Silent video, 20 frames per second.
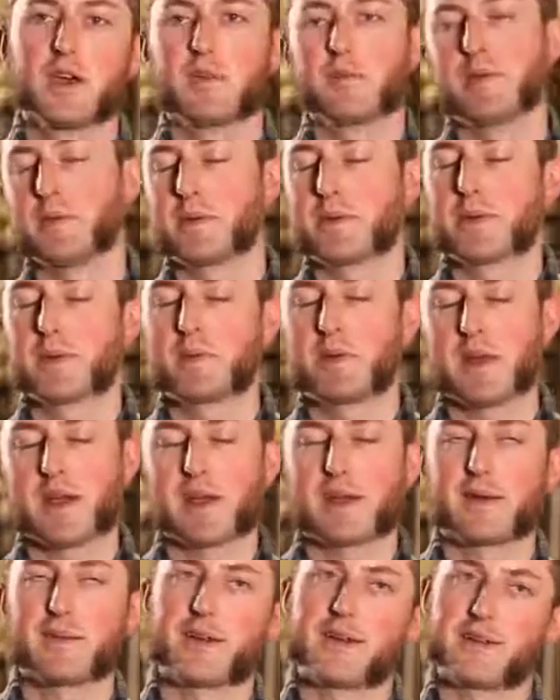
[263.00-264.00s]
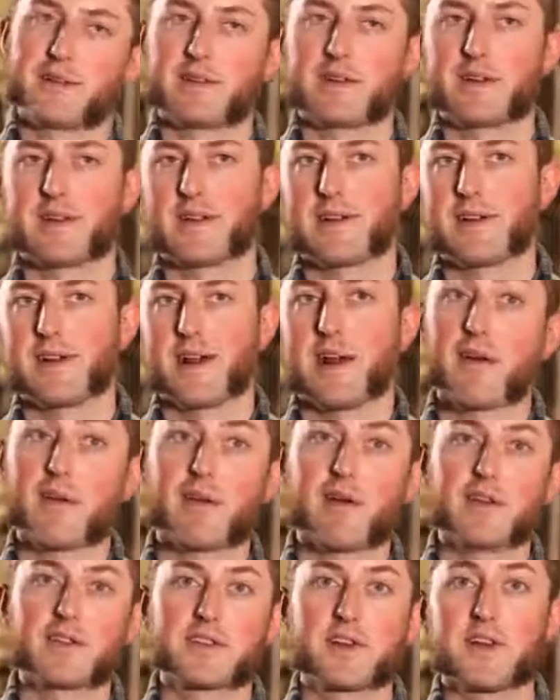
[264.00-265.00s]
People could brag about their
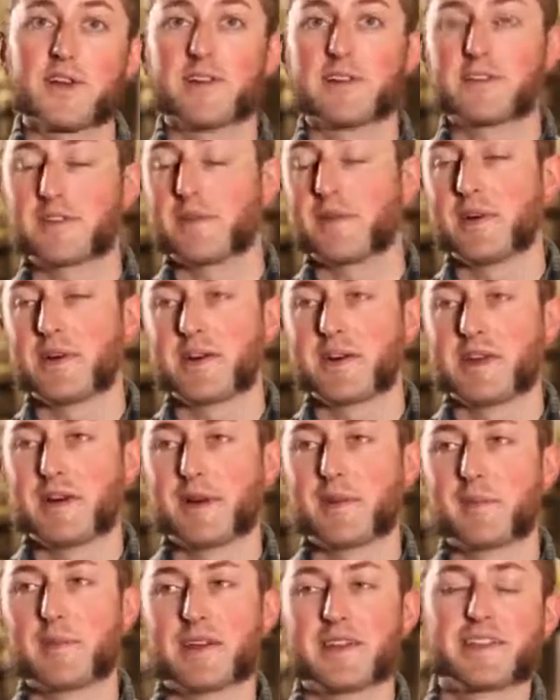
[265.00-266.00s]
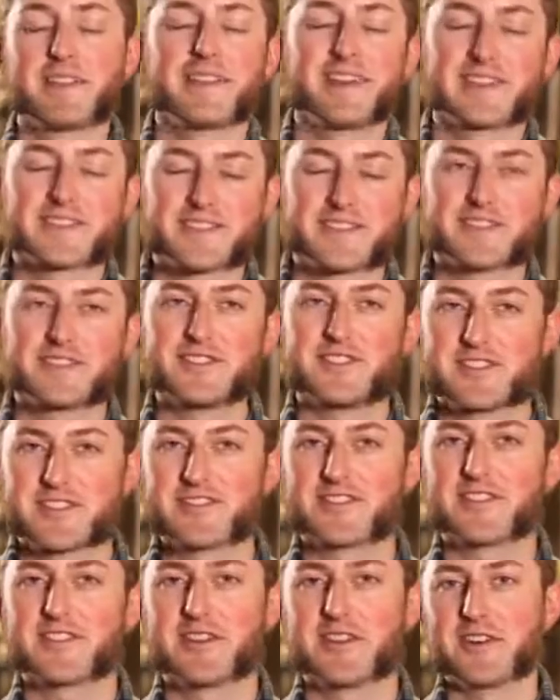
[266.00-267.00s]
alcohol tolerance or whatnot, but that's
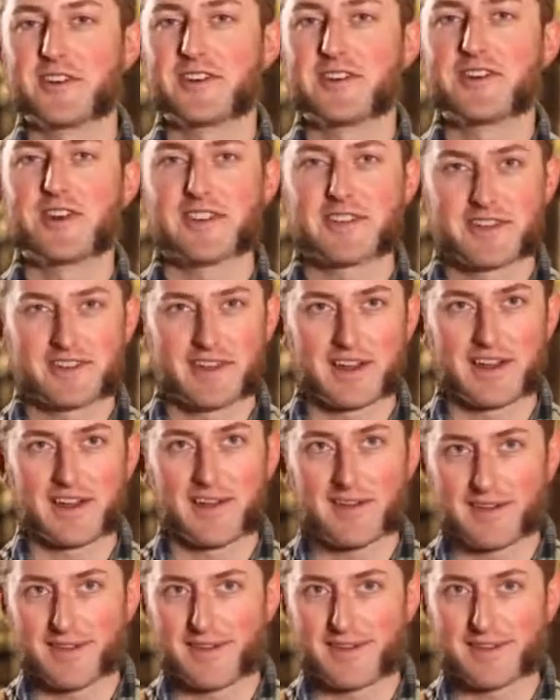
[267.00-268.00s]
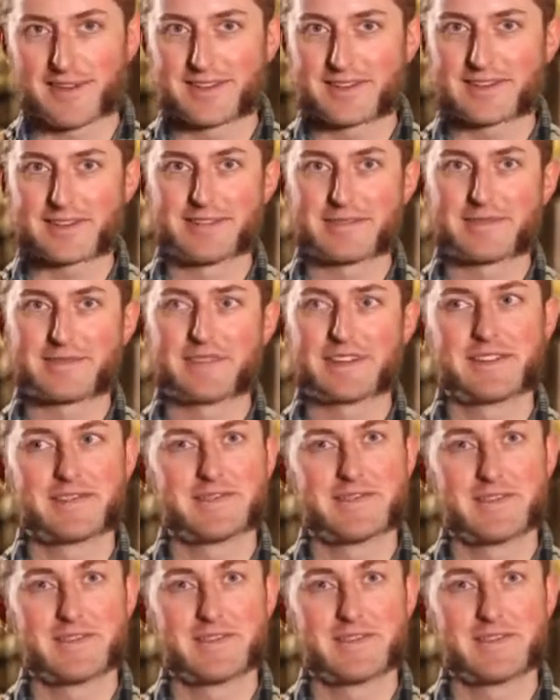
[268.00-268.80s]
just early onset alcoholism and